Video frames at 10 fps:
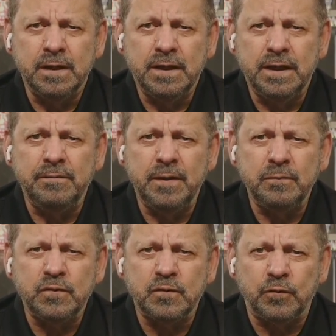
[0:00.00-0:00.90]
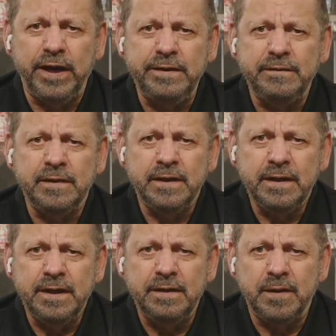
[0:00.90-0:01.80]
Give them strength,
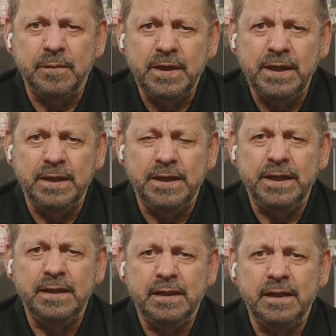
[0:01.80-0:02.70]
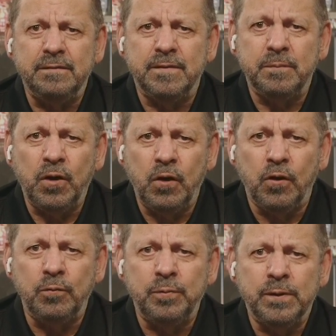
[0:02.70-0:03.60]
give them healing, give them
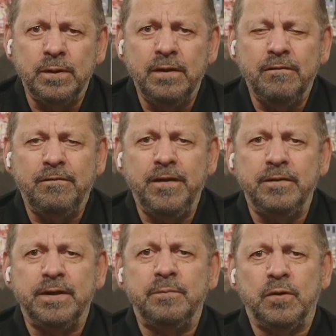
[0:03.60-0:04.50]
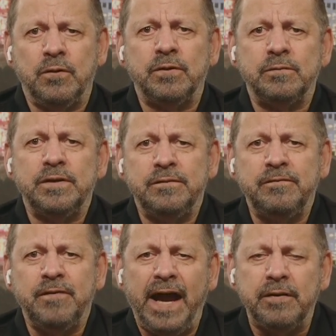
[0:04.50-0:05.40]
hope. Fill them, Lord, with the
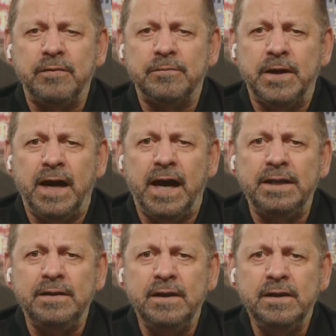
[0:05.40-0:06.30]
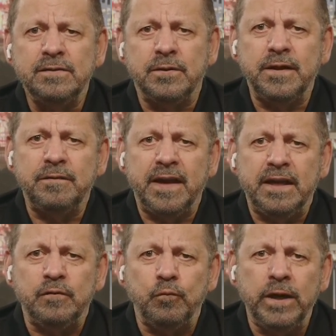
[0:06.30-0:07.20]
fire of God so that they
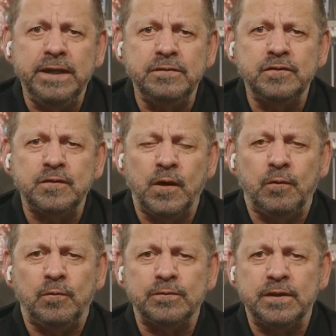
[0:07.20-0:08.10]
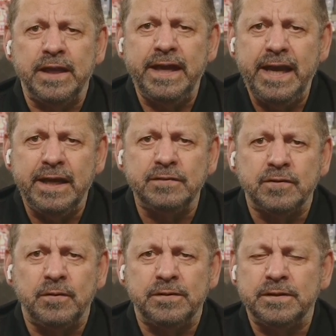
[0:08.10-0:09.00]
can win souls, lay
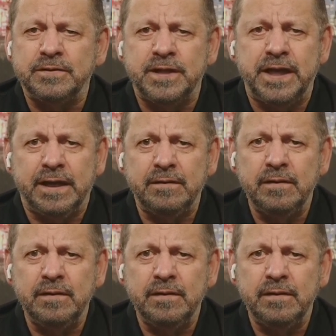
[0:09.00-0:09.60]
hands on the sick,